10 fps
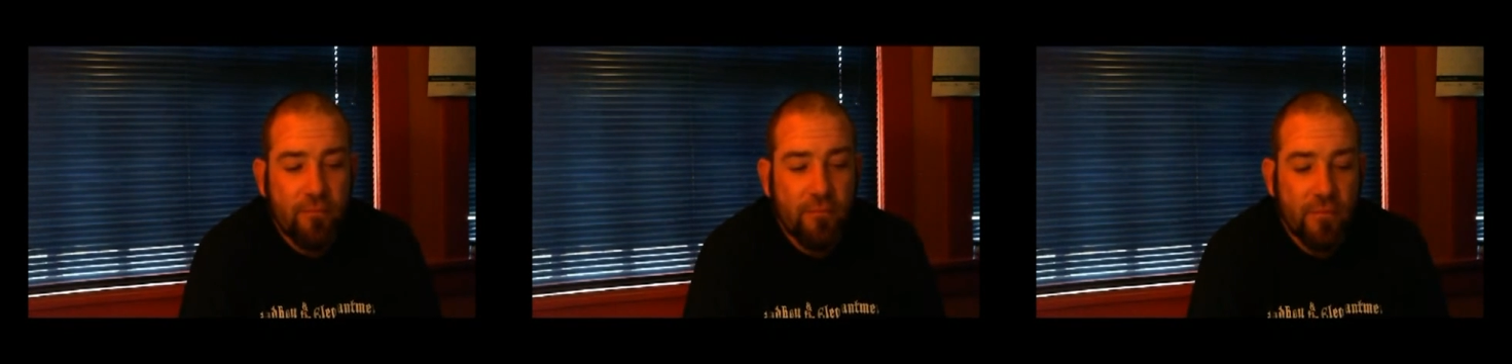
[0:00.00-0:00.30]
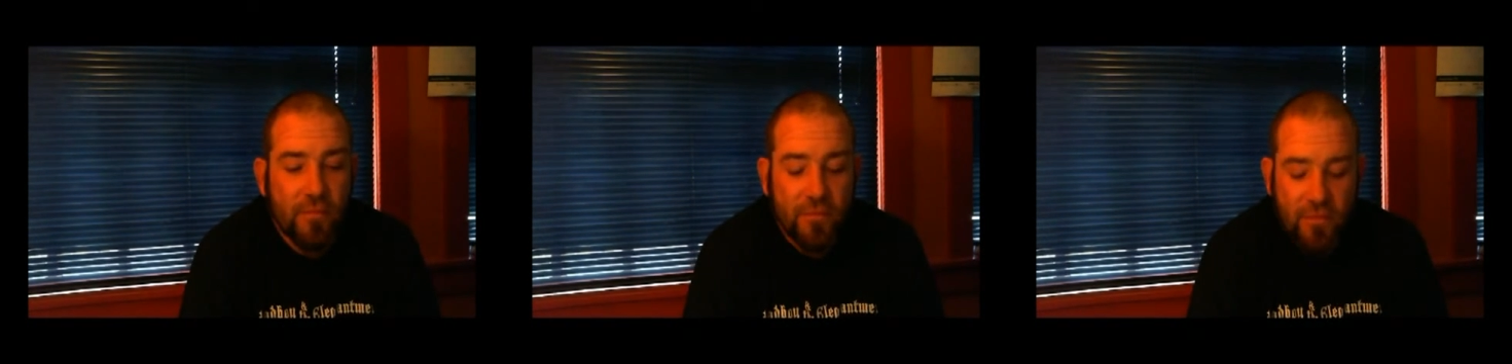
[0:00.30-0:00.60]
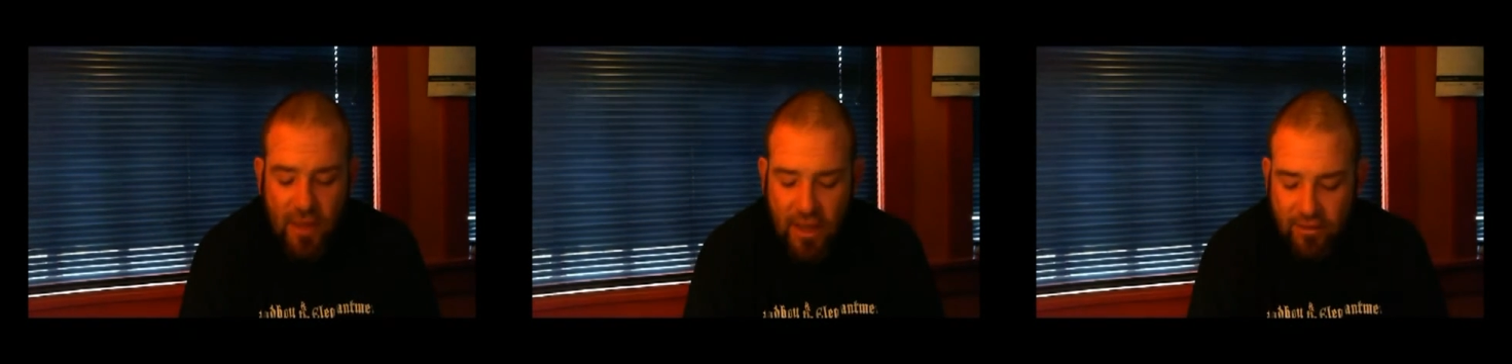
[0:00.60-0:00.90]

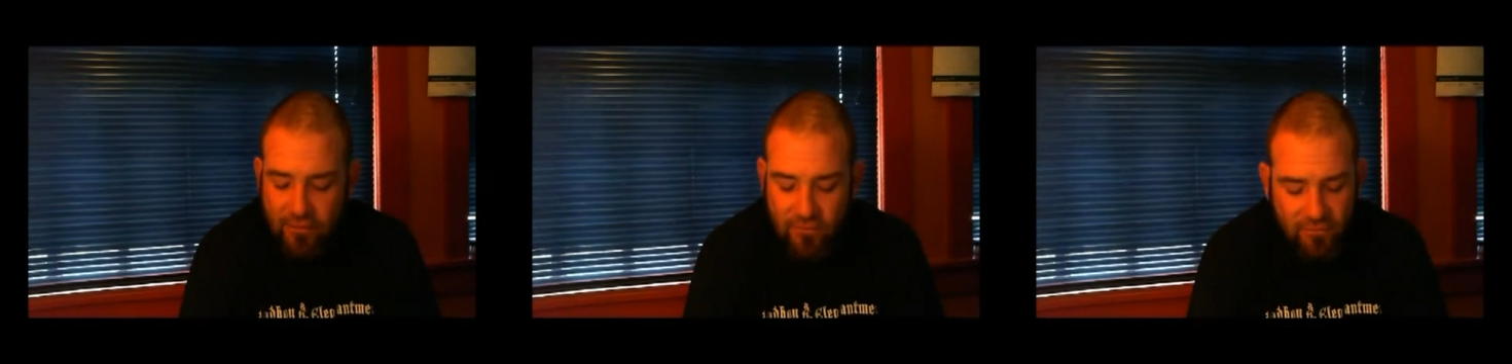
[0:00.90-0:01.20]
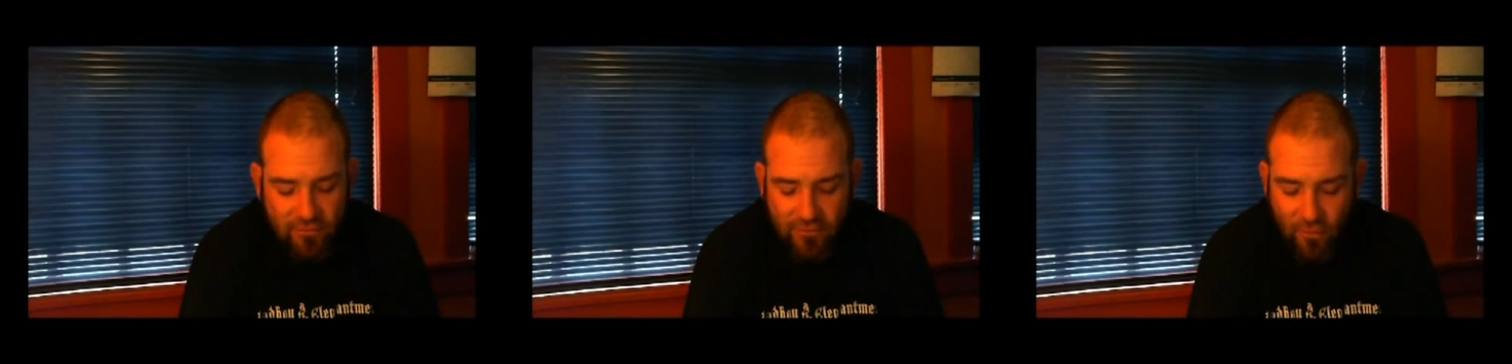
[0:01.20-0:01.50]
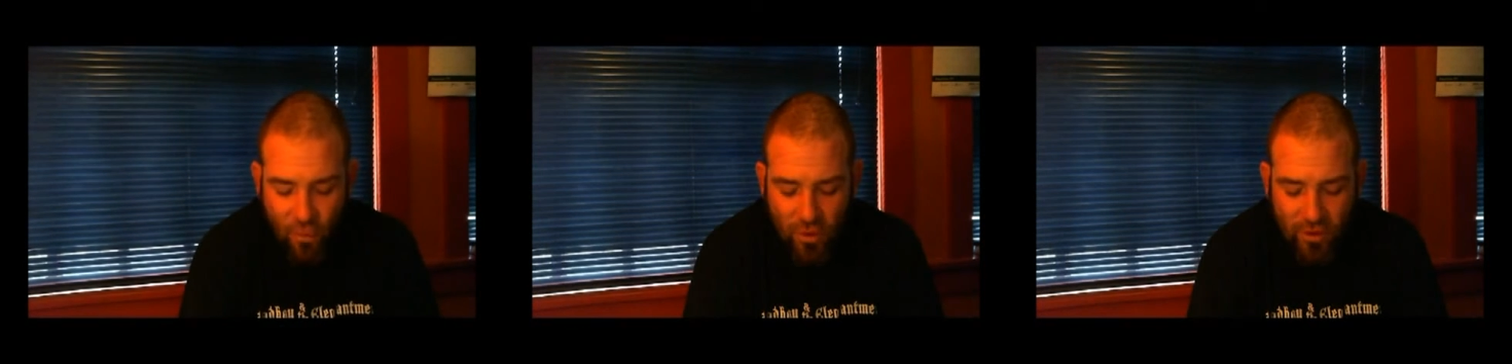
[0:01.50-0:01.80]
Not
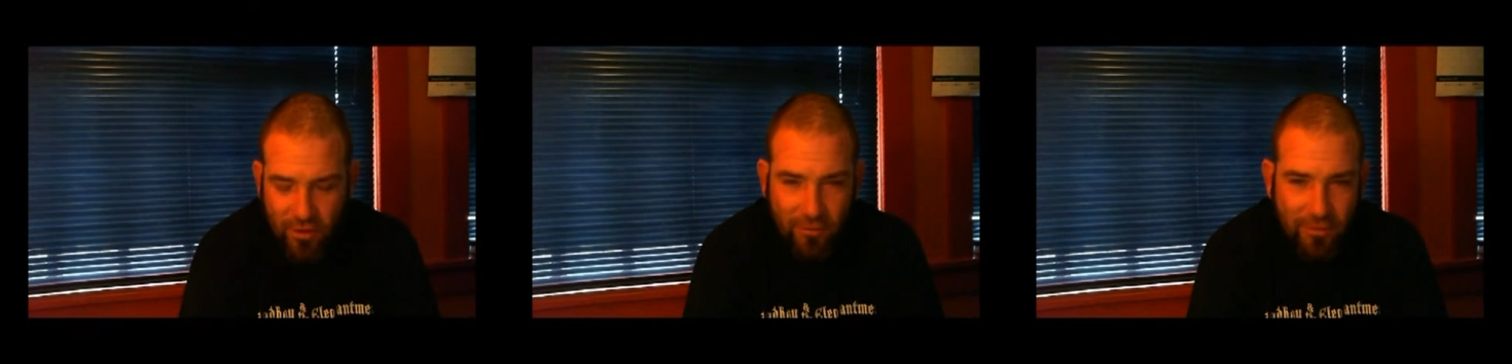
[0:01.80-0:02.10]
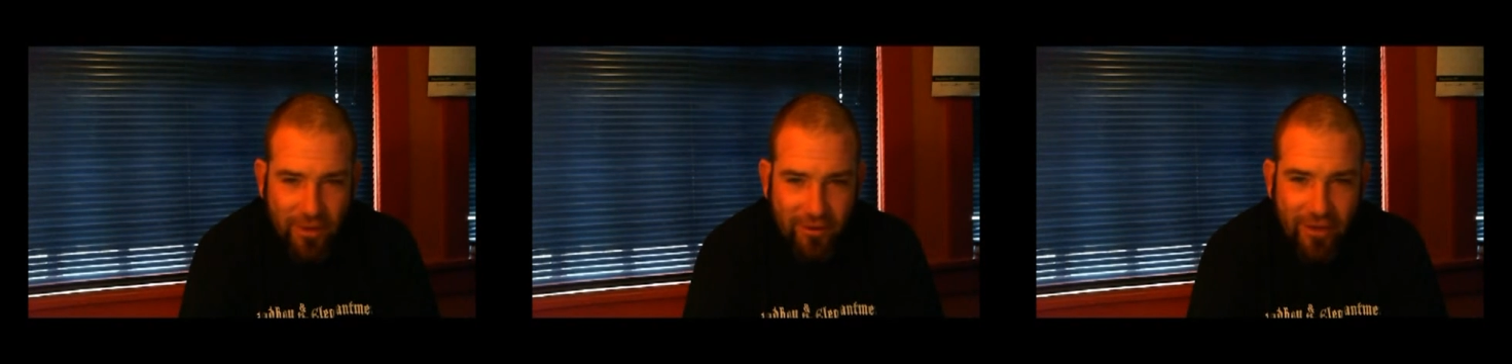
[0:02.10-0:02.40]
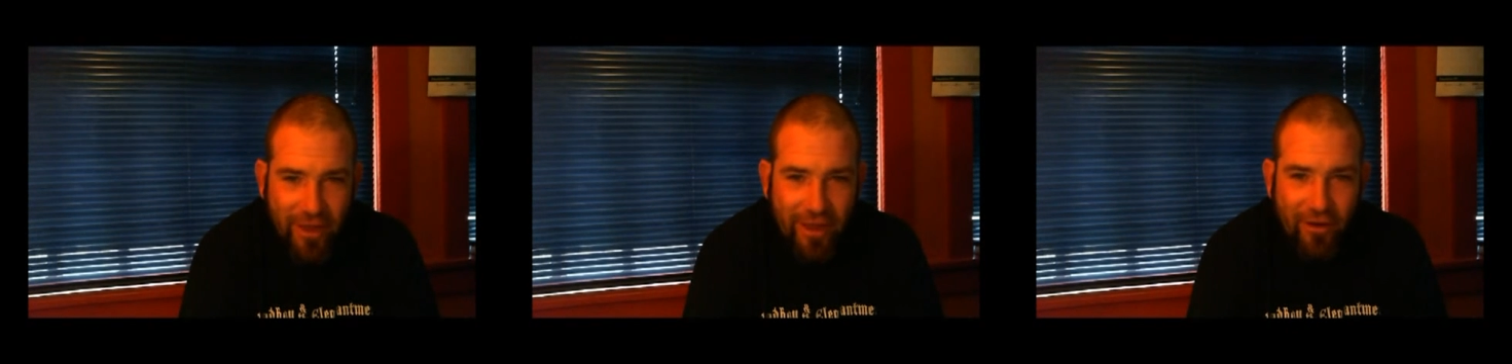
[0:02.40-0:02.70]
one little bit of
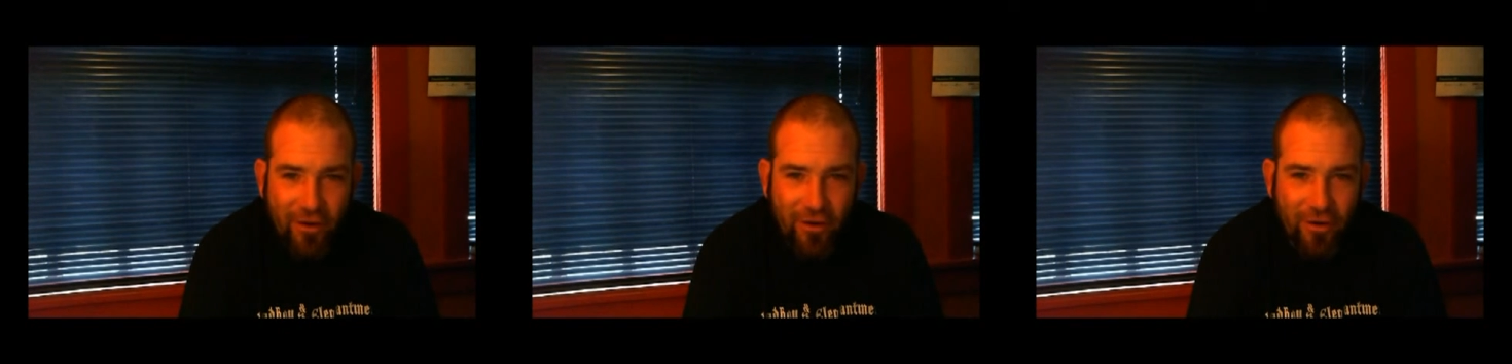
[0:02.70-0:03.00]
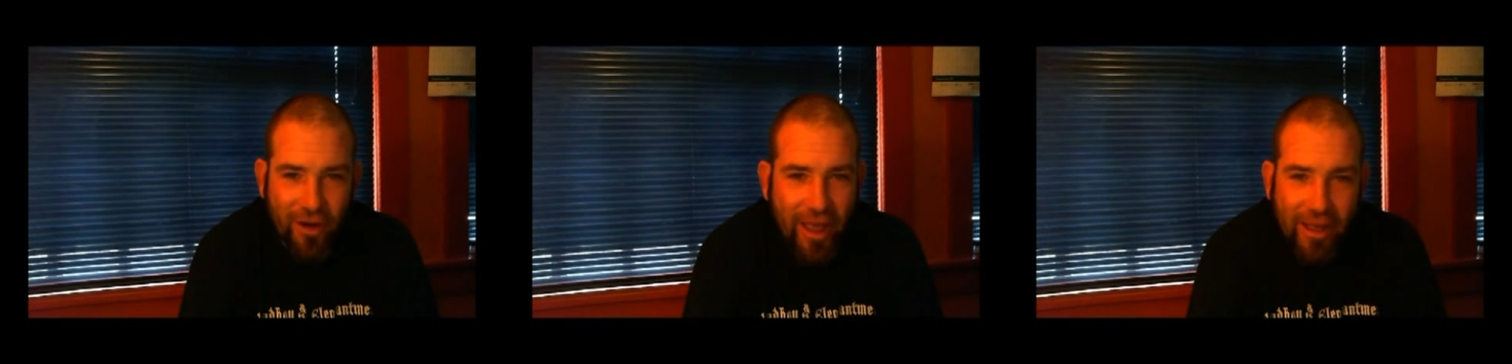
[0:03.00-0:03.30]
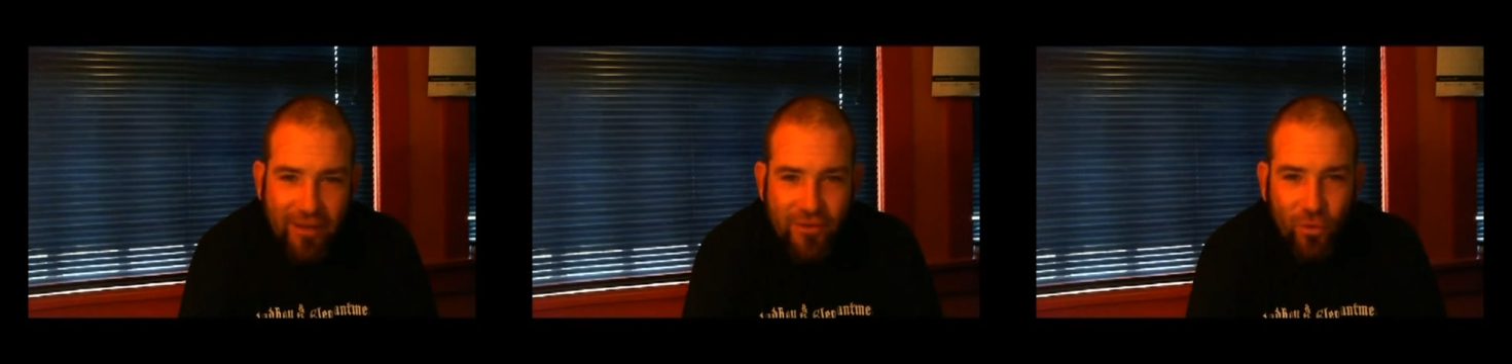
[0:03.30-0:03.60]
anger or
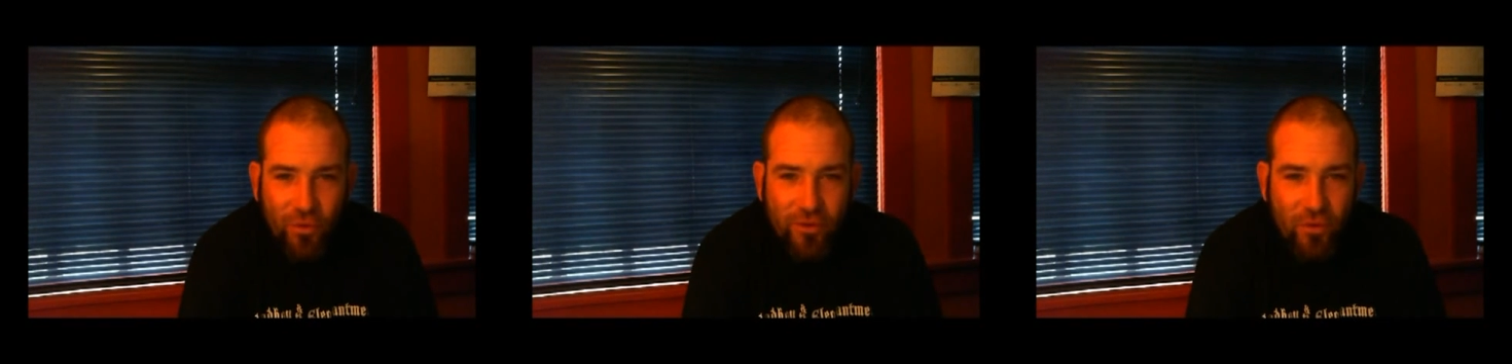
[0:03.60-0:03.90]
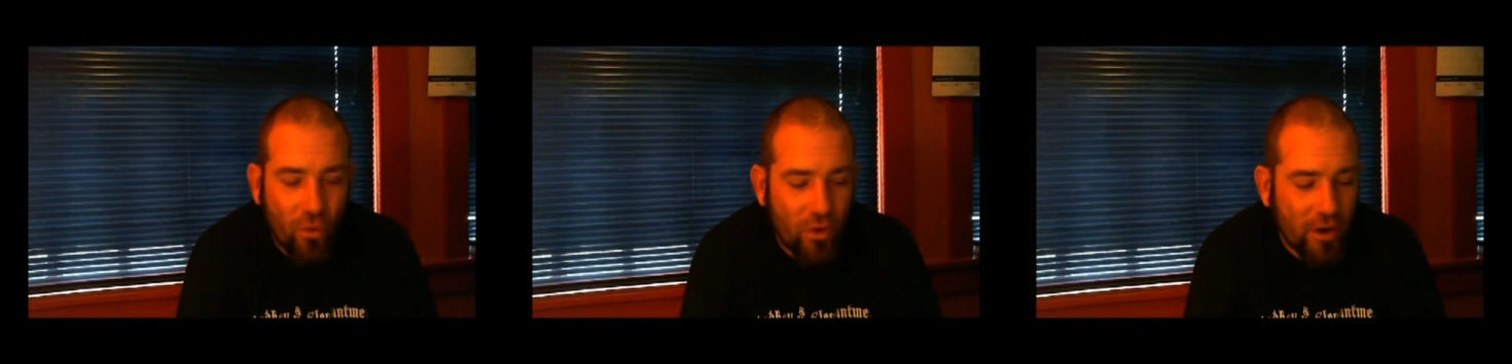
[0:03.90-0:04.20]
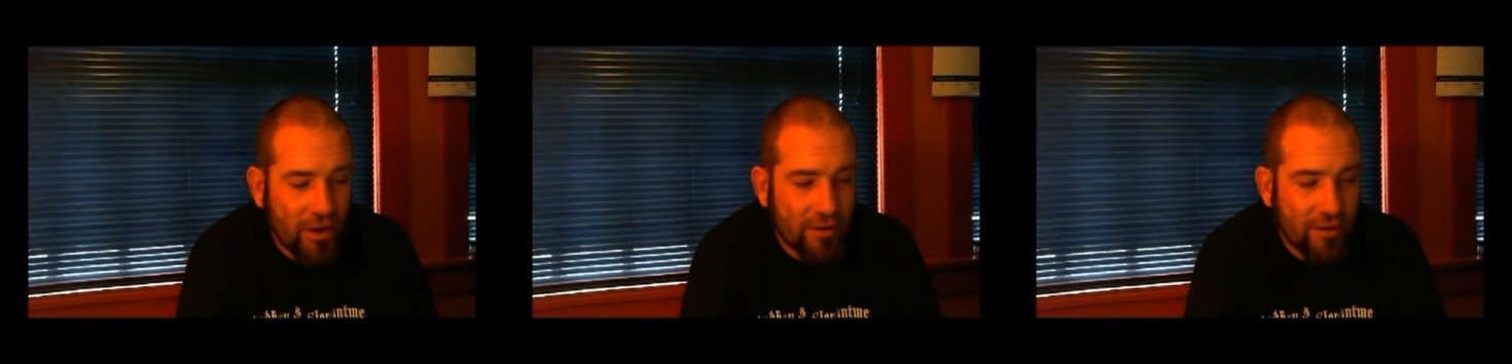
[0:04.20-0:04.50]
angst towards
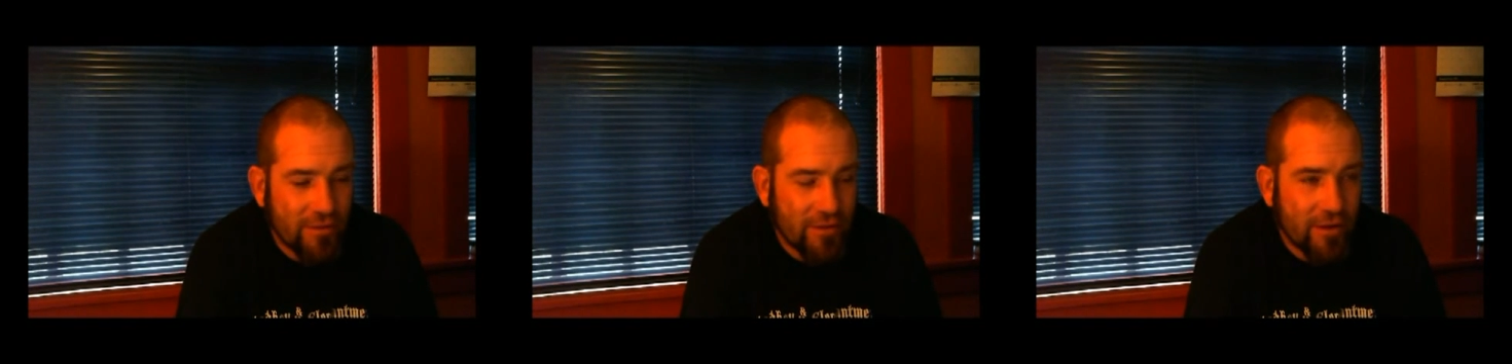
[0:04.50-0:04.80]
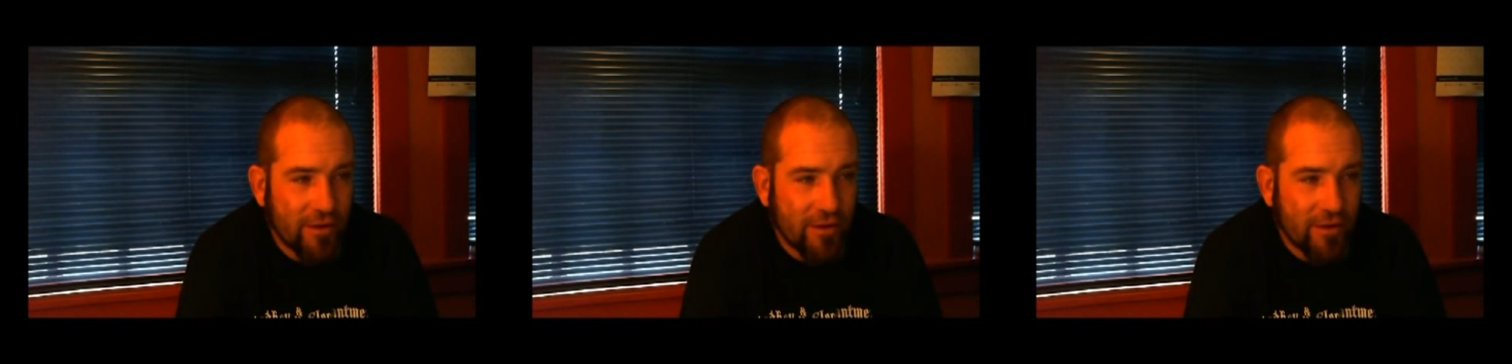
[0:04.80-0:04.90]
Corey. It's